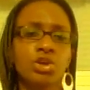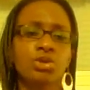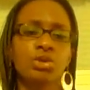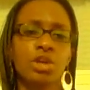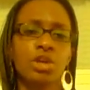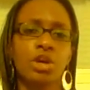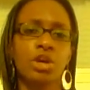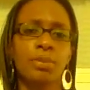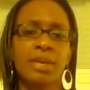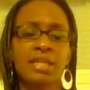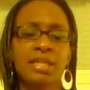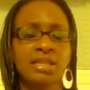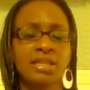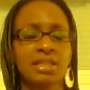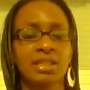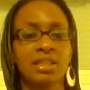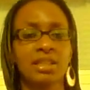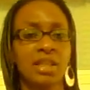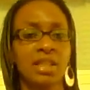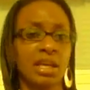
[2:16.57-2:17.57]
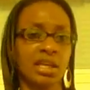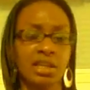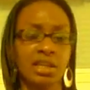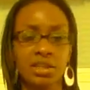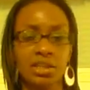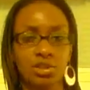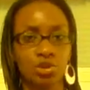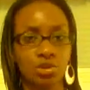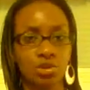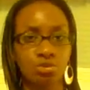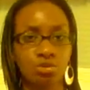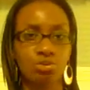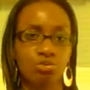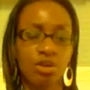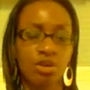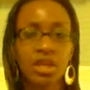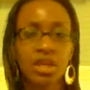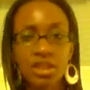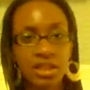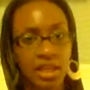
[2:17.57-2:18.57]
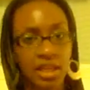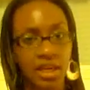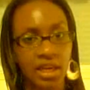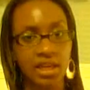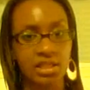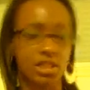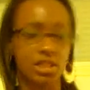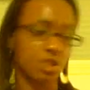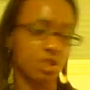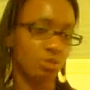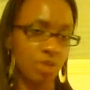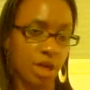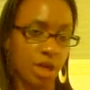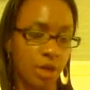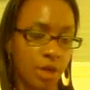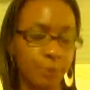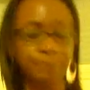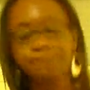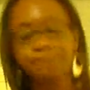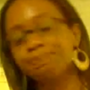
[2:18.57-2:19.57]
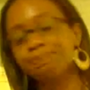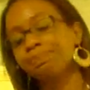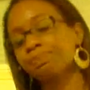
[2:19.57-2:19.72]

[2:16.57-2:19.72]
you know, basically thinking you run things and you don't.